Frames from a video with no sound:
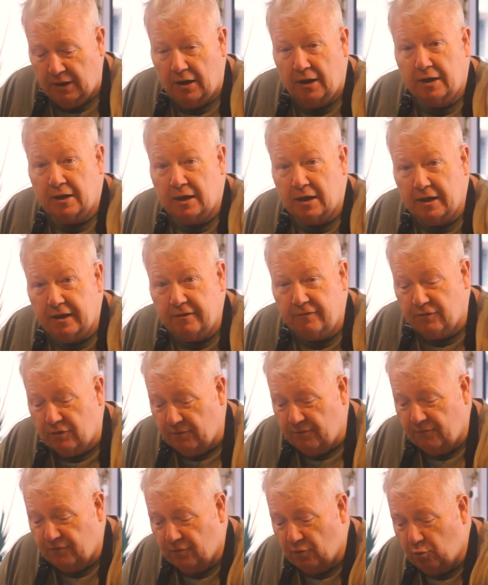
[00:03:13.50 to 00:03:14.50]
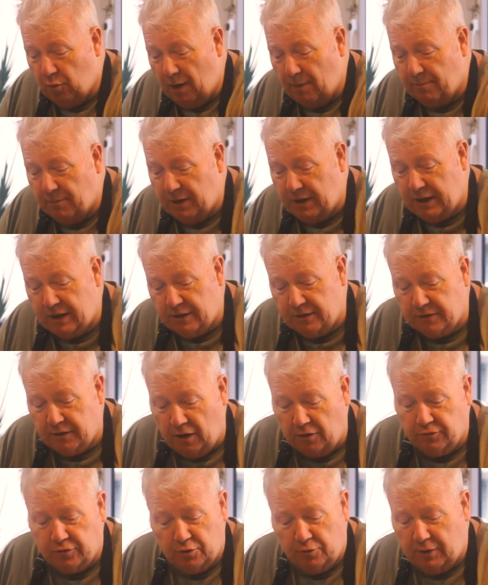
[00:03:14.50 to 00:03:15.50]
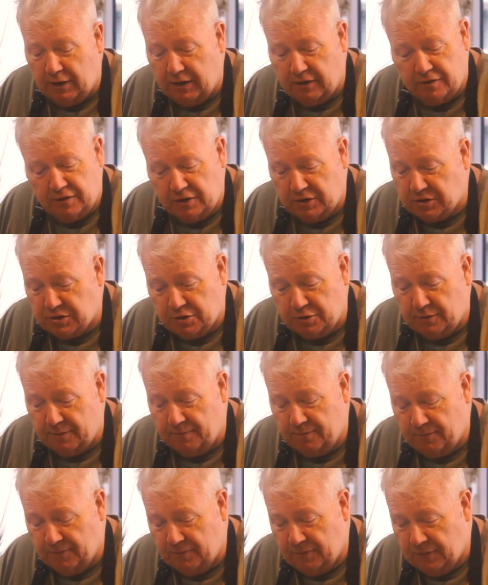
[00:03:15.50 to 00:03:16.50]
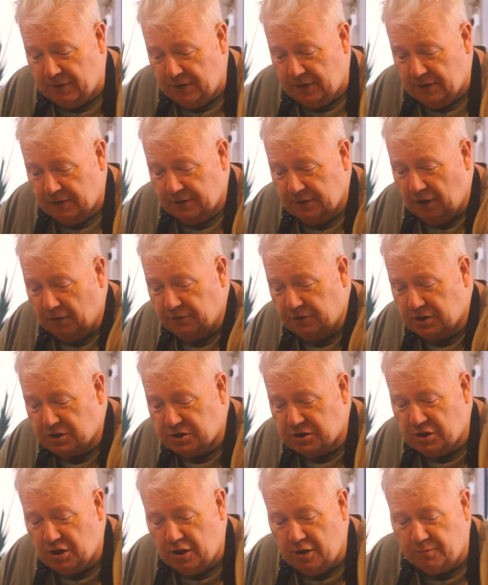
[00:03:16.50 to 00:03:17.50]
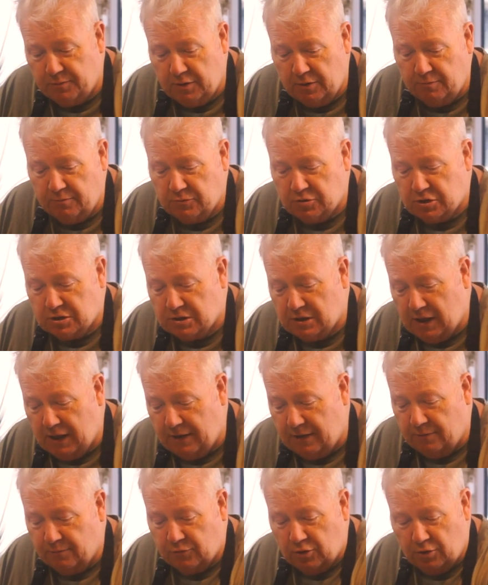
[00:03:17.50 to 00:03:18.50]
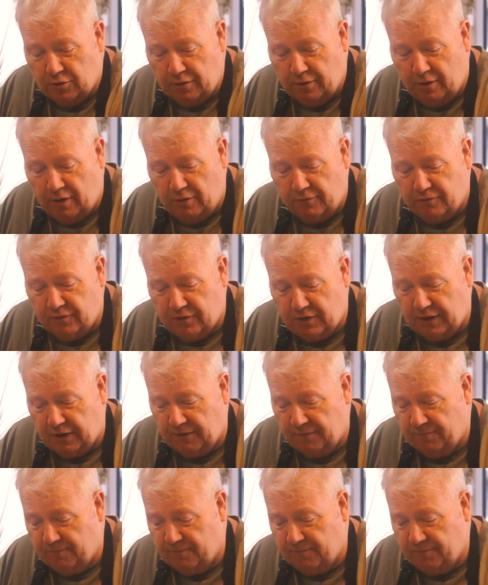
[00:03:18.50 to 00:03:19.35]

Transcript: and leave them for 1 minute. Don't do anything to them. Don't disturb them, just let them do their own thing.